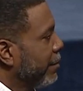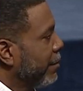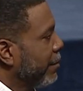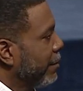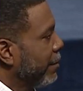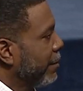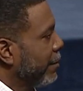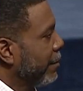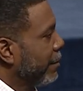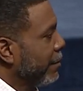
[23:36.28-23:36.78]

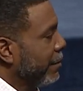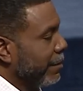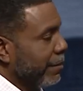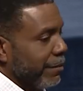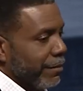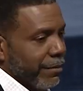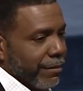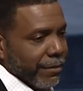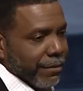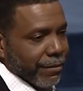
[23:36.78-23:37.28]

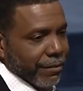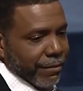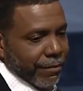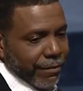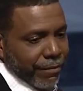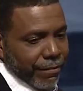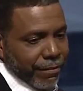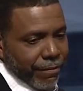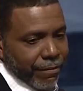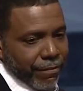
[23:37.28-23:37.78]

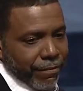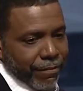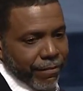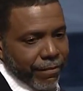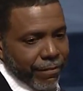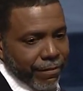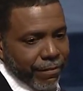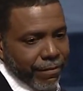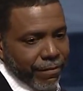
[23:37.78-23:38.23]
(silence)